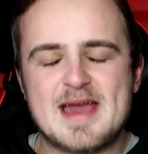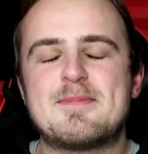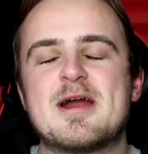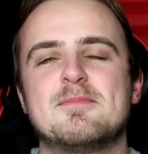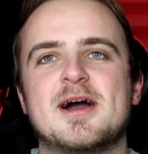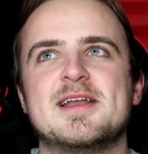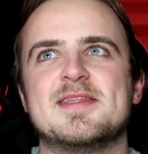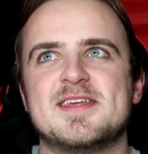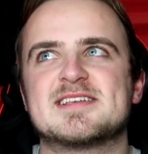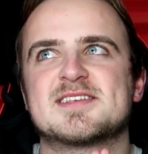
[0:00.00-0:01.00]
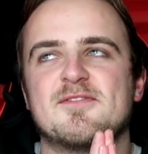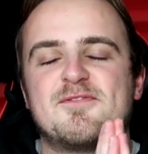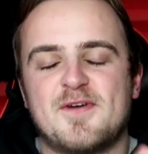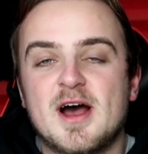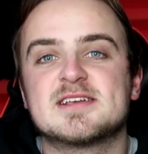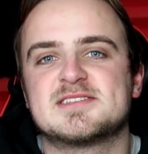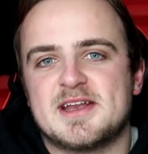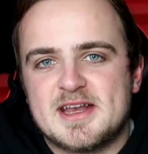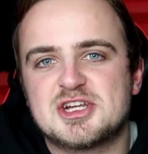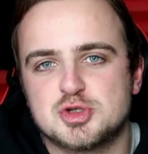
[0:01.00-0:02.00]
yeah, bear in mind, this first
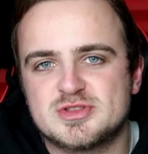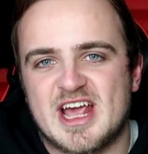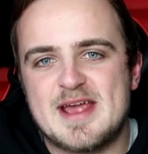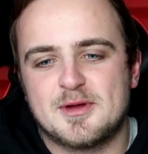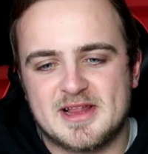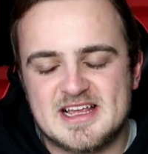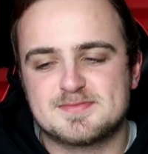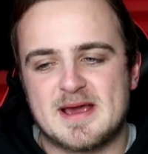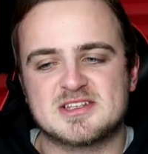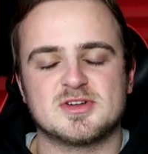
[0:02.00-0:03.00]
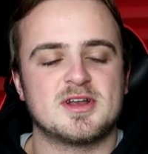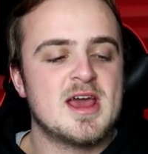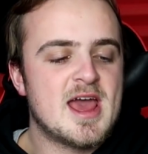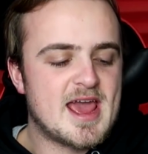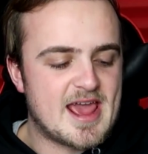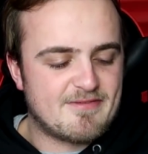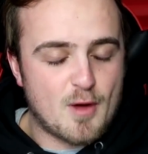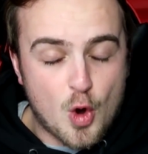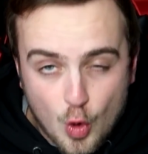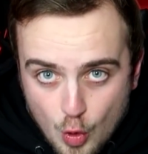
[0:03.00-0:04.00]
initial table is based on
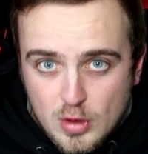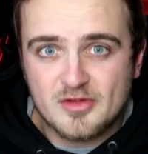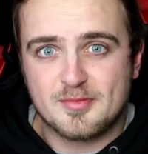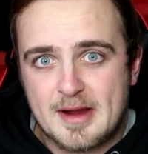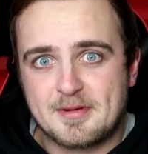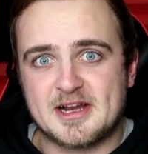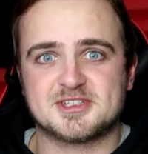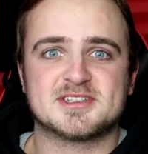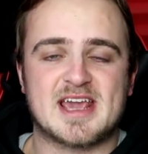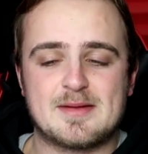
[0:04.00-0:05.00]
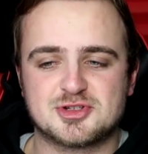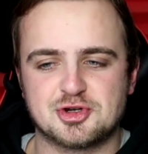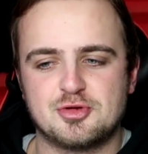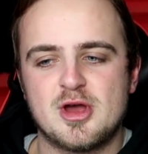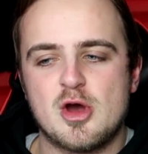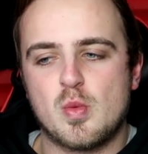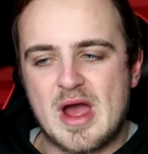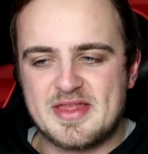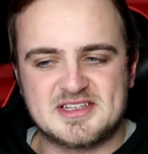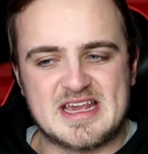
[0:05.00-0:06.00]
if all of my predictions came true,
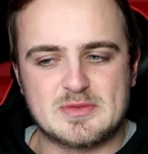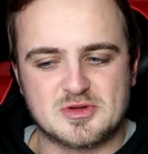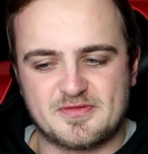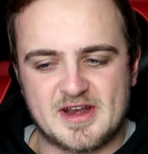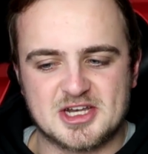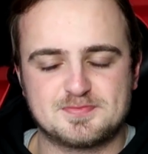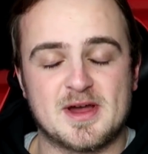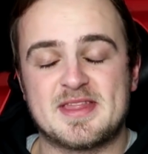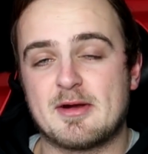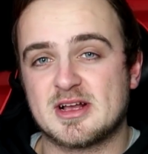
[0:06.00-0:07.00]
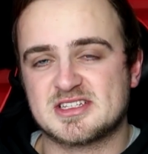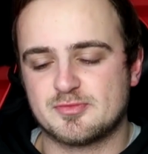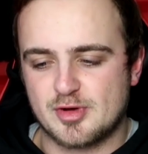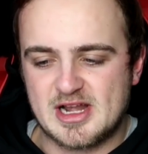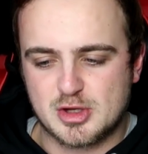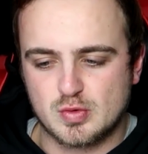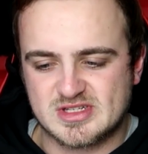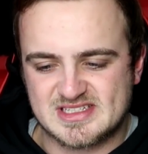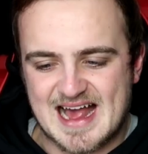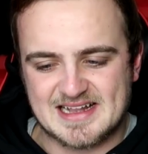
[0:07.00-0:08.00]
where the teams would finish. But there are some really
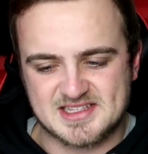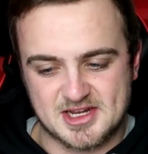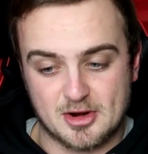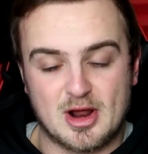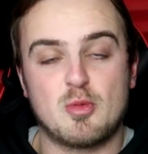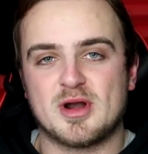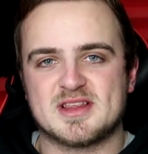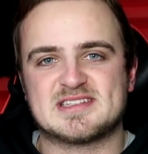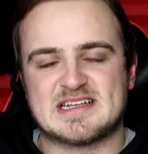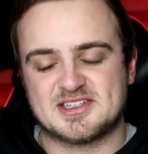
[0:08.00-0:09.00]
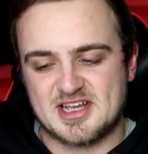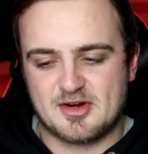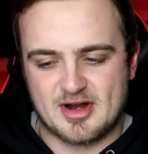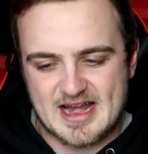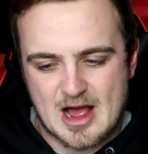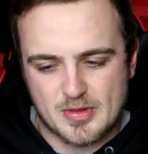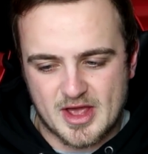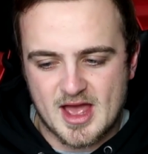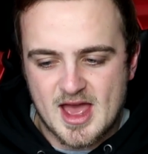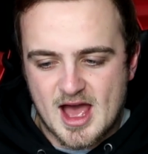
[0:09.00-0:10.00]
cool stats. You know, like one of the stats I'll tell you right now,
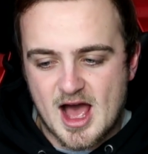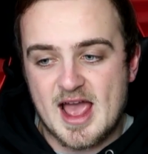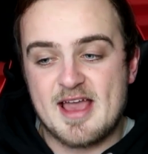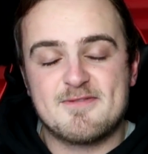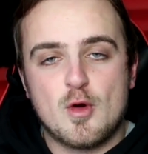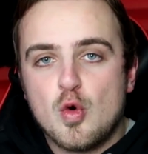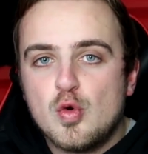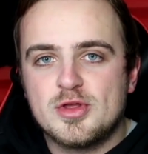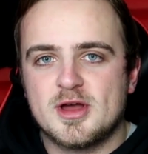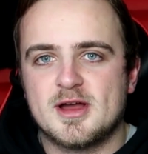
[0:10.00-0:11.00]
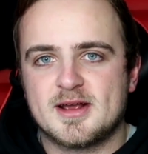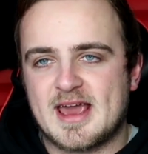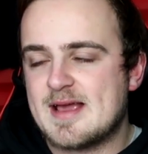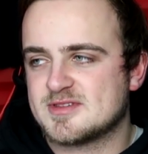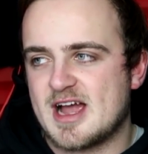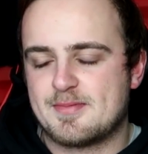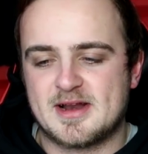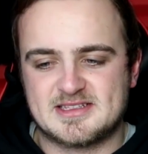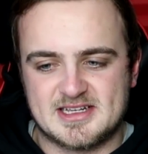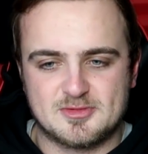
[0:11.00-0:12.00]
that if all the games that I
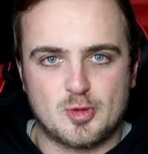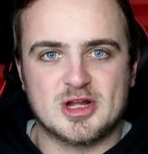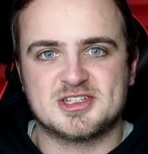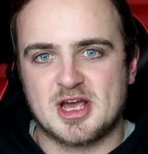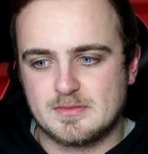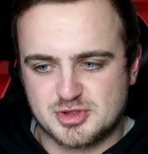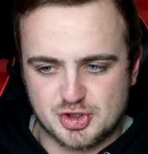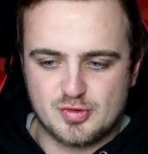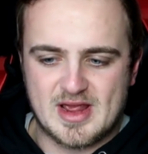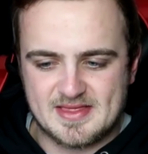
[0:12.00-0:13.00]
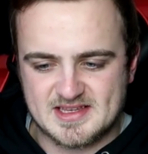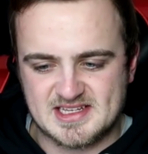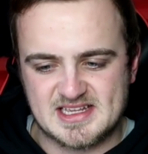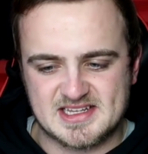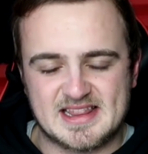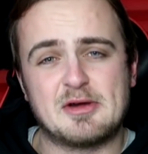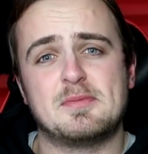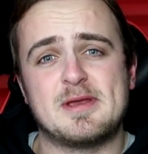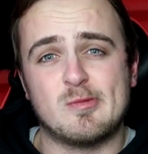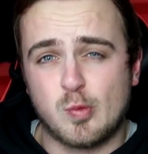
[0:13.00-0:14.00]
predicted were to come true in the season, there
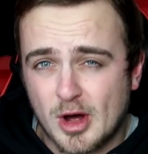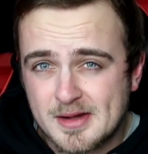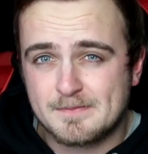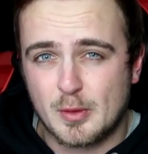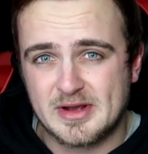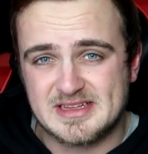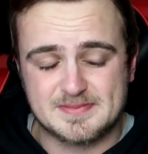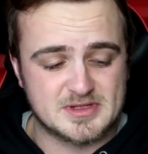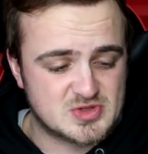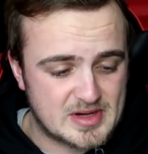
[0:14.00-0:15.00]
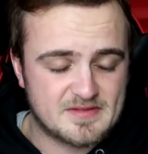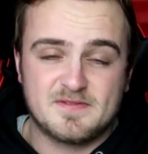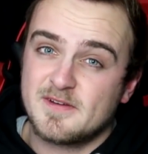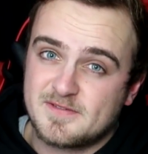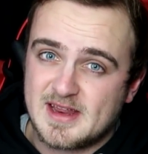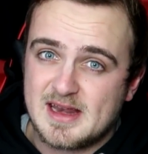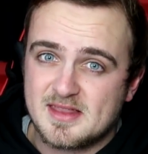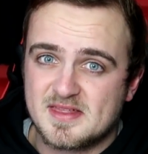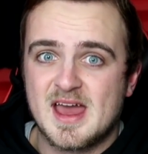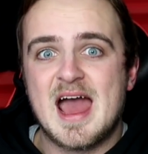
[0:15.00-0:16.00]
would be 1 point between
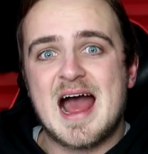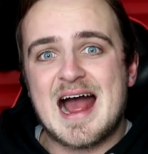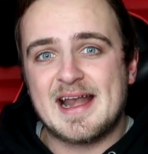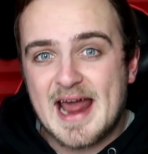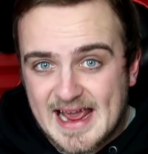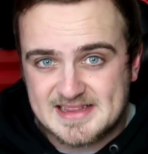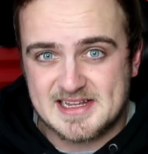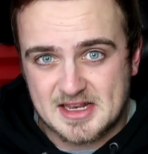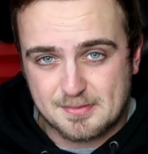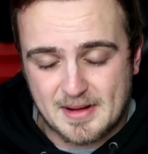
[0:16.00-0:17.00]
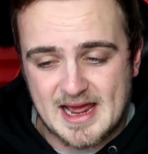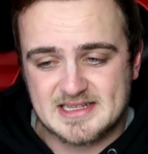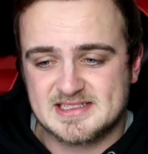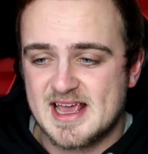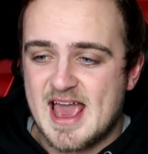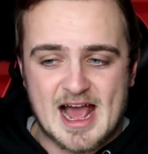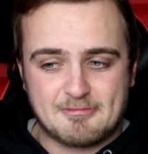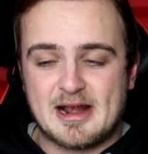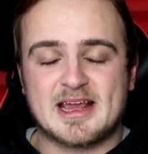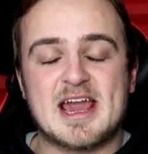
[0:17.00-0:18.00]
15th and 18th place,
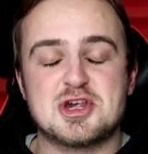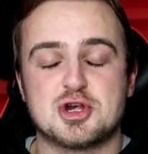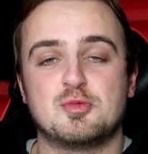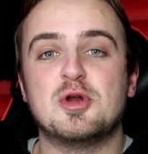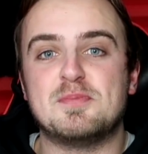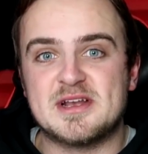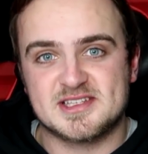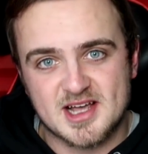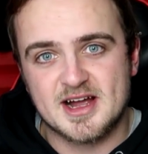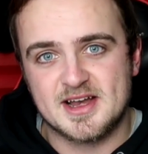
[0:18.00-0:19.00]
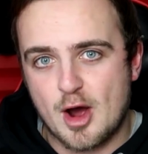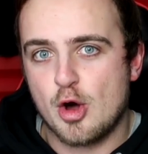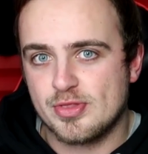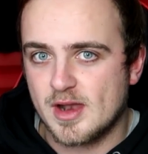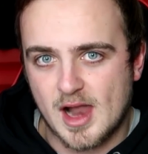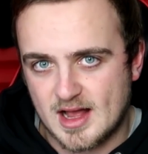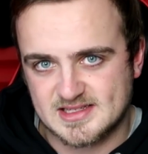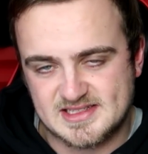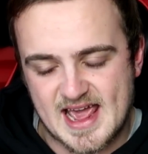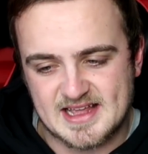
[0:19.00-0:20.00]
and relegation would be decided on the
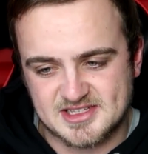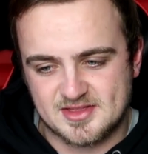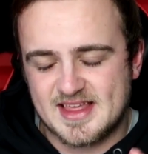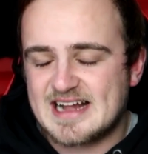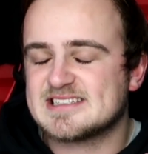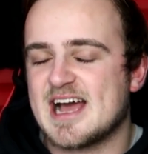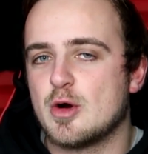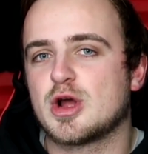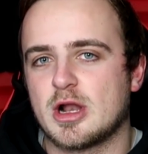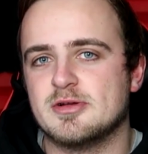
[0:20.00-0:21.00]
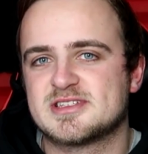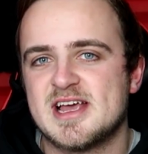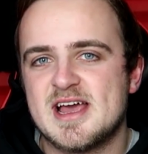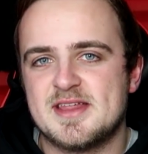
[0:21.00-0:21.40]
last day. So that's how close